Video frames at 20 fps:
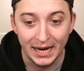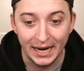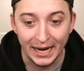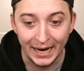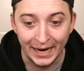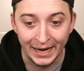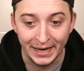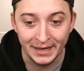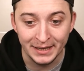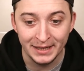
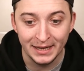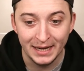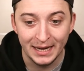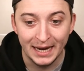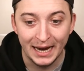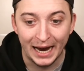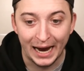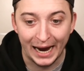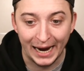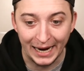in
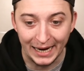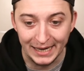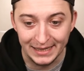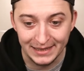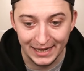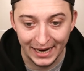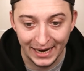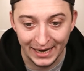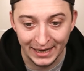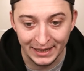
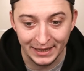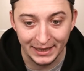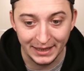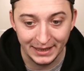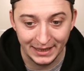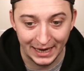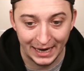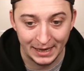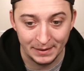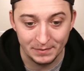18
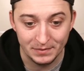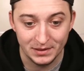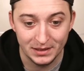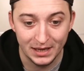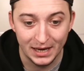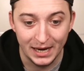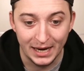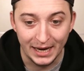games.